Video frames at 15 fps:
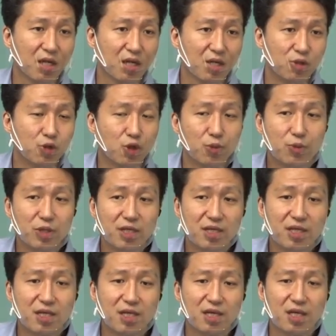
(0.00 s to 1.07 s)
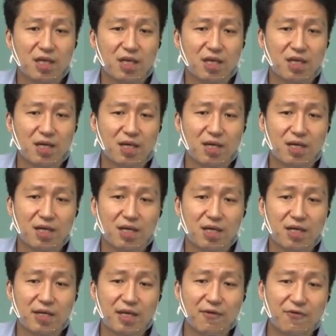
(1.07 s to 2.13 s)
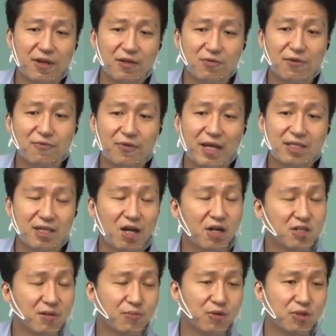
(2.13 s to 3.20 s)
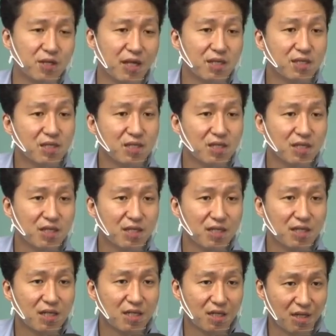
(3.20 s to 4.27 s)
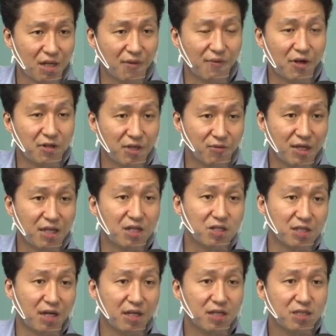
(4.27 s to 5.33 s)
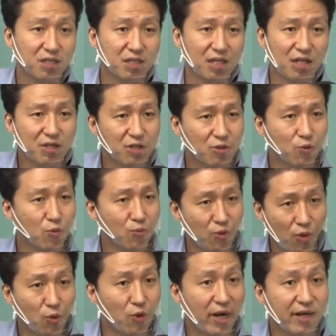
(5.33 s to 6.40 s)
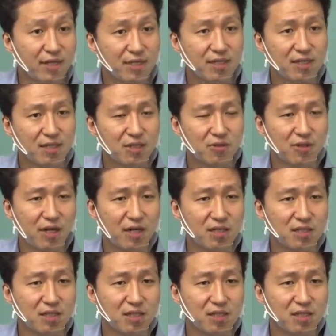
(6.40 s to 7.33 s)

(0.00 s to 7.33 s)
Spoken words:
Normally, if it reflects 100% of all the radiation on it, it looks more white, right?